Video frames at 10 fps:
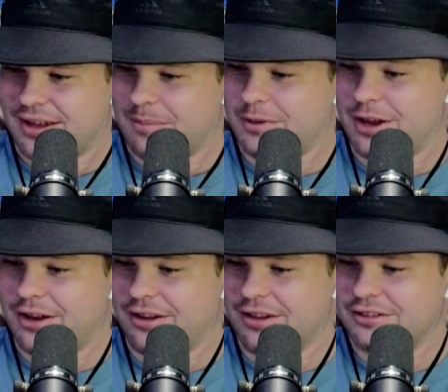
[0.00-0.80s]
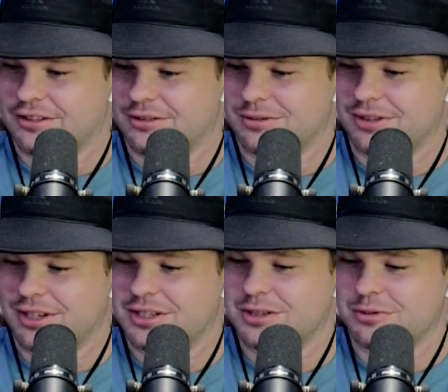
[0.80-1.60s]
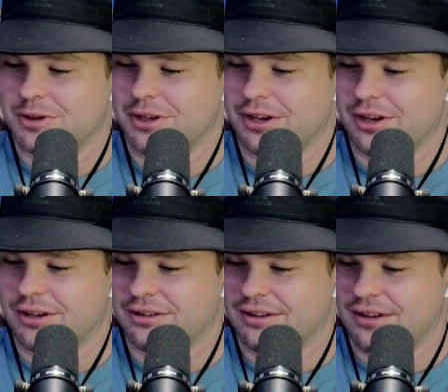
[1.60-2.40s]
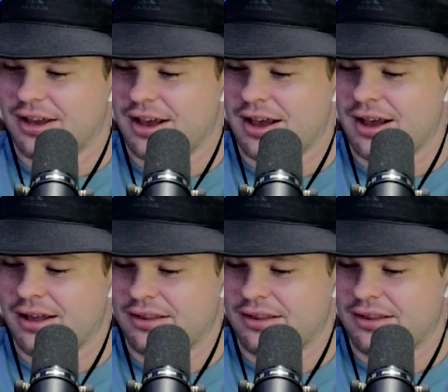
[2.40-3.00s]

telling you, this is really good. The